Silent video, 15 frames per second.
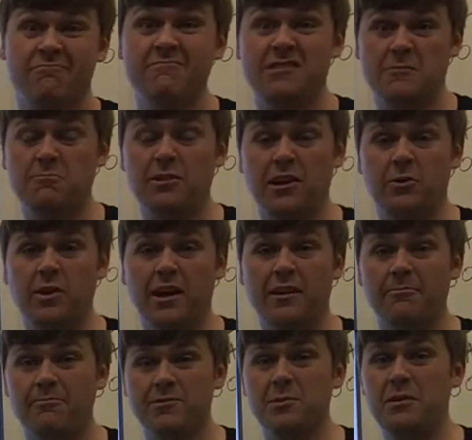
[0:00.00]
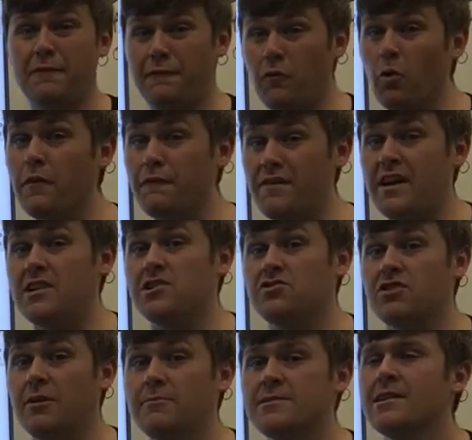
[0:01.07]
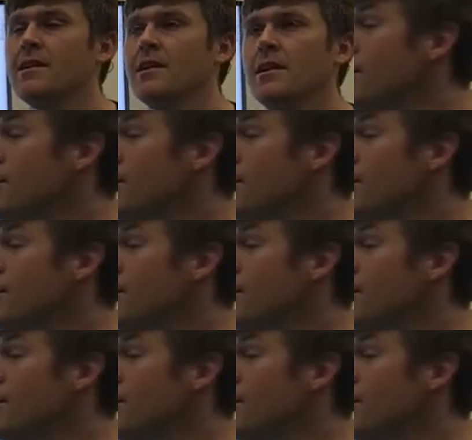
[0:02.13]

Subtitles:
It's pretty quick. It's going to be 4 fast drums.